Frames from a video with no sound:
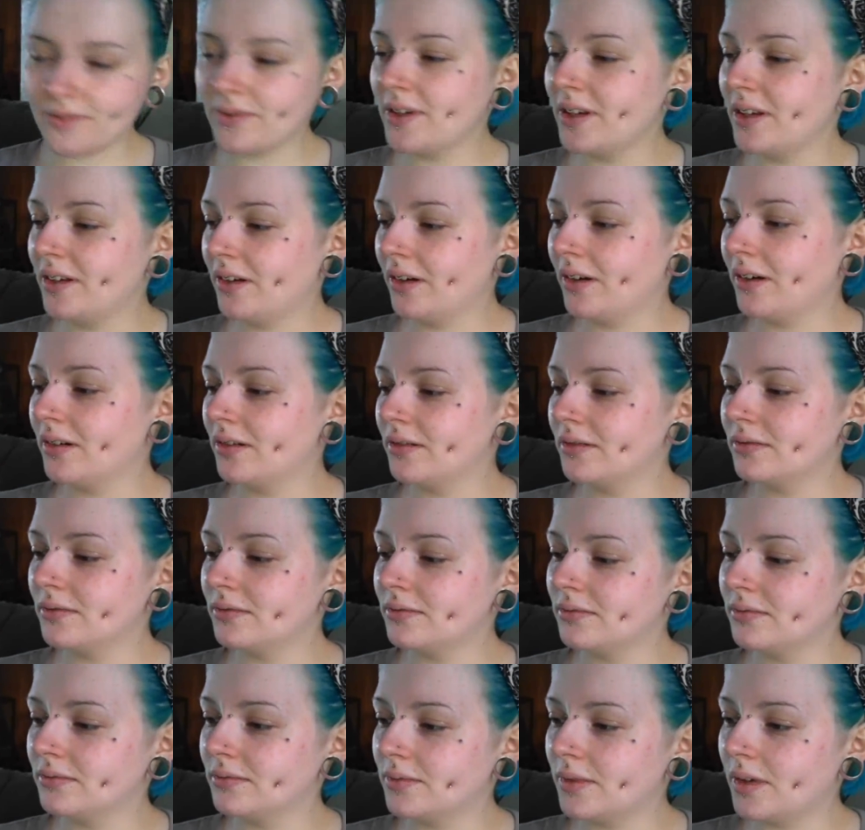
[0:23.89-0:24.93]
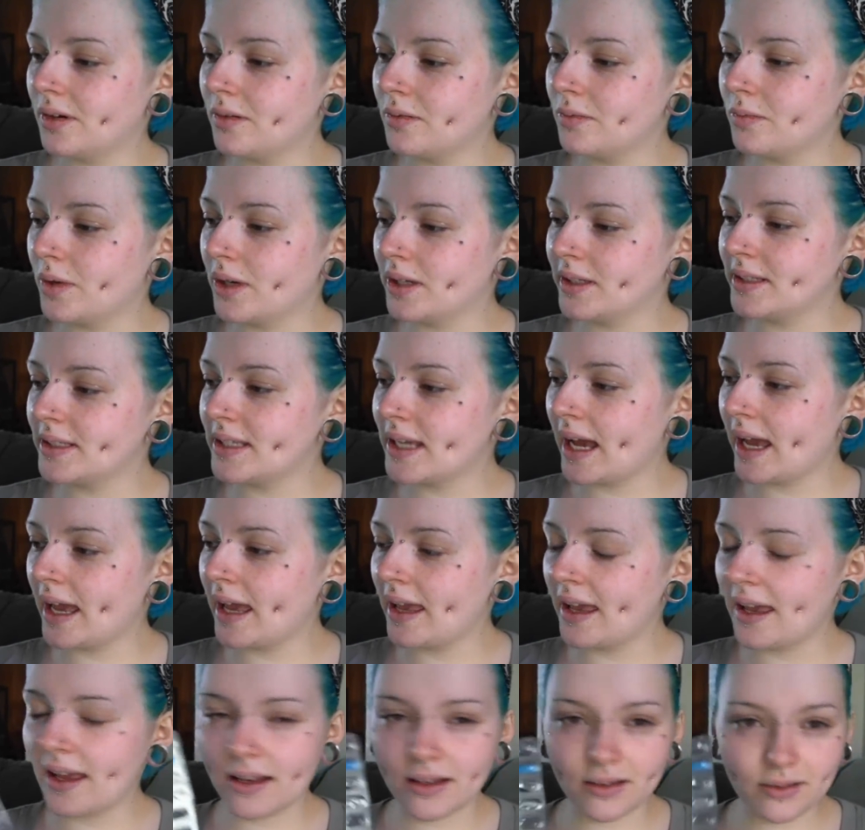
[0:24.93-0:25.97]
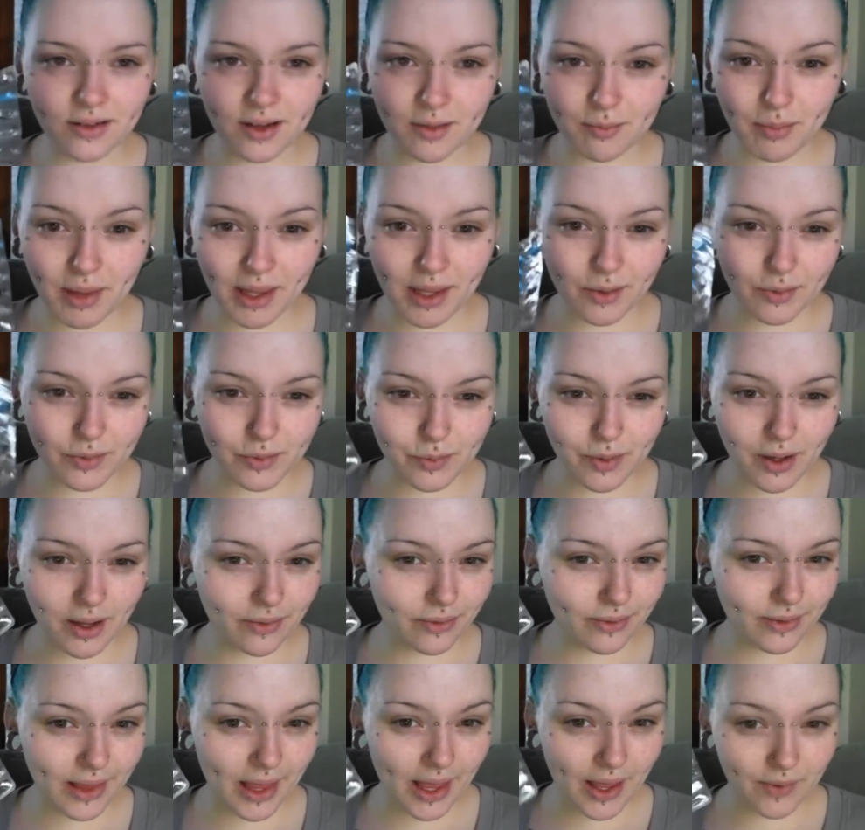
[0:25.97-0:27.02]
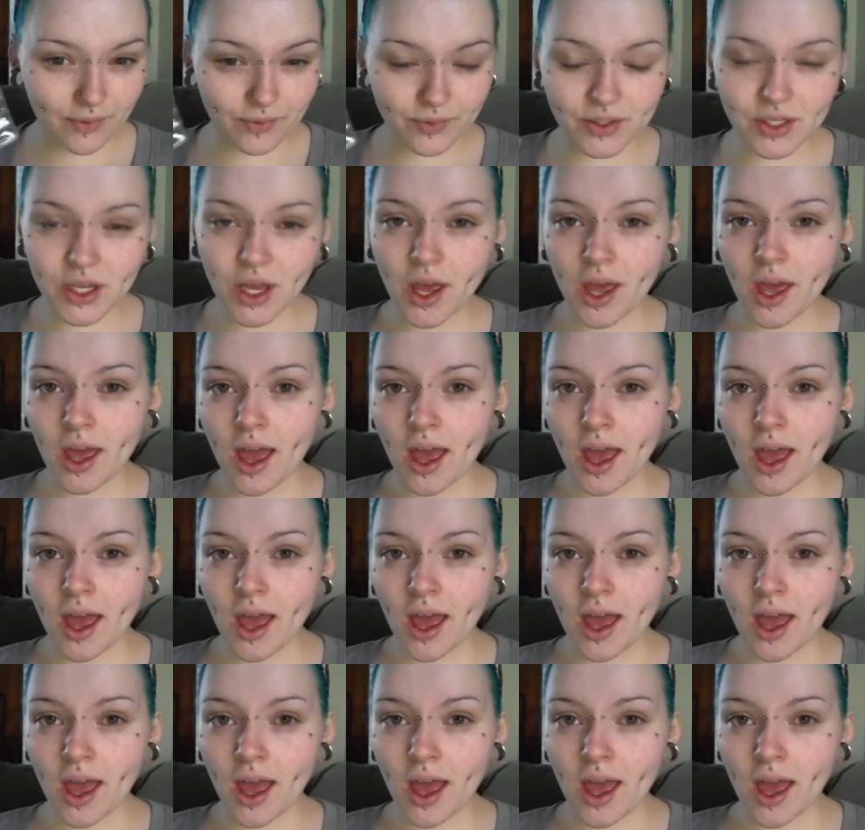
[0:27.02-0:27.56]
I've only got one day and a meal's worth left.